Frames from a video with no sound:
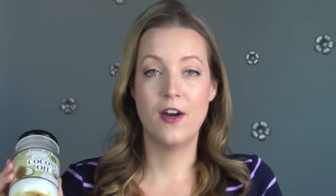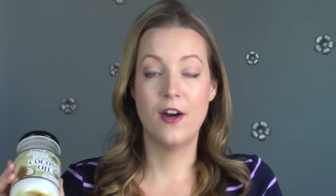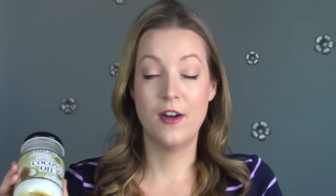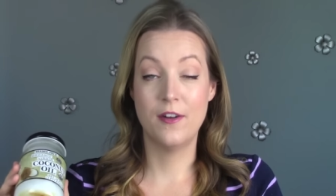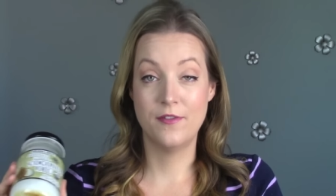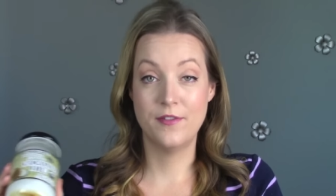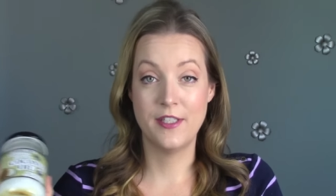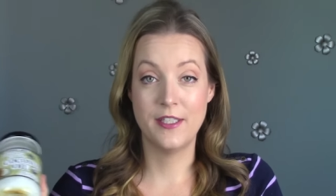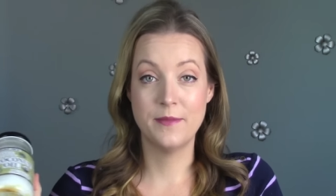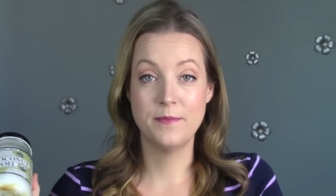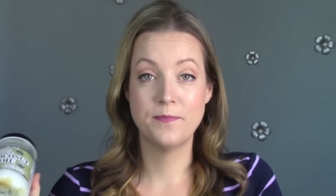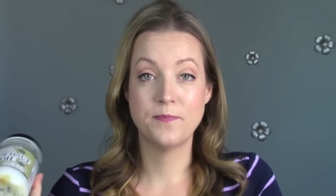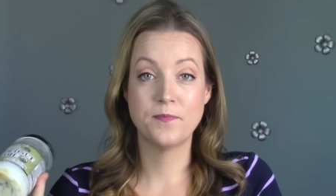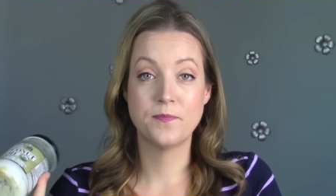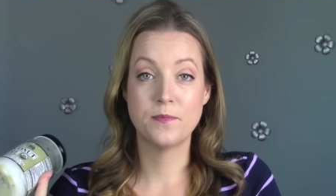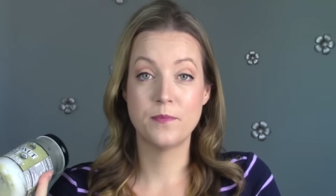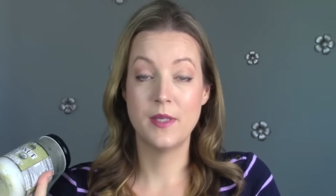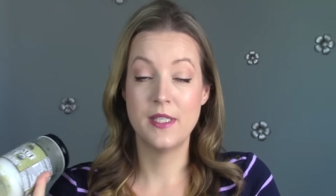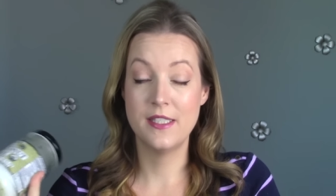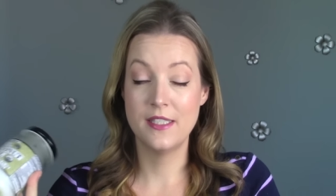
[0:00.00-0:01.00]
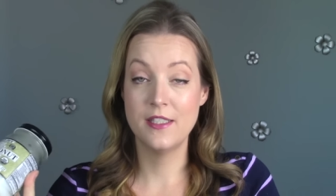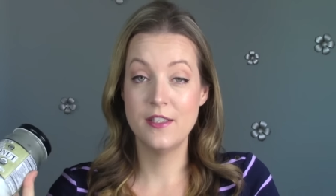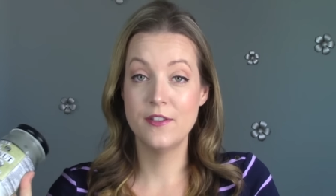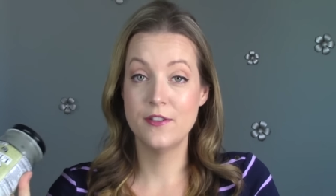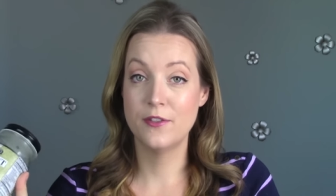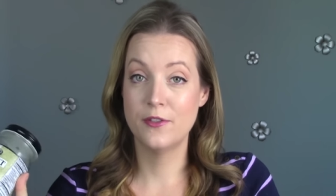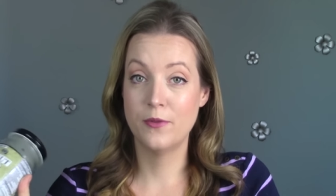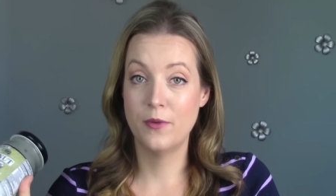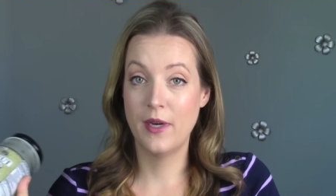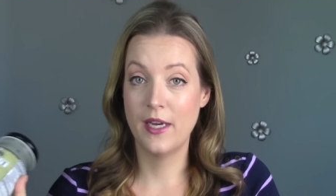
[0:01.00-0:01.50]
often, but I did use
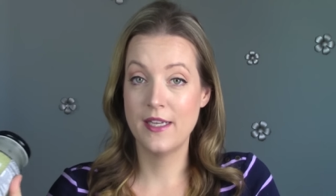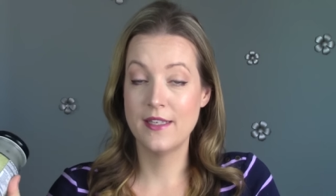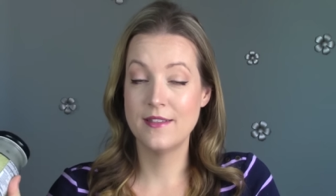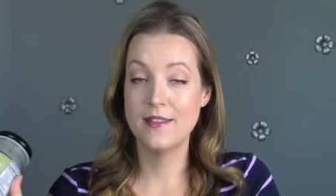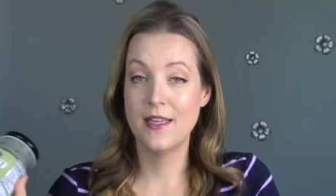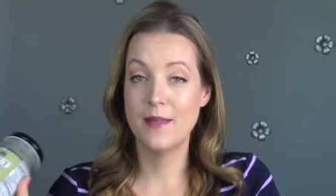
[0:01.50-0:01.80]
it twice.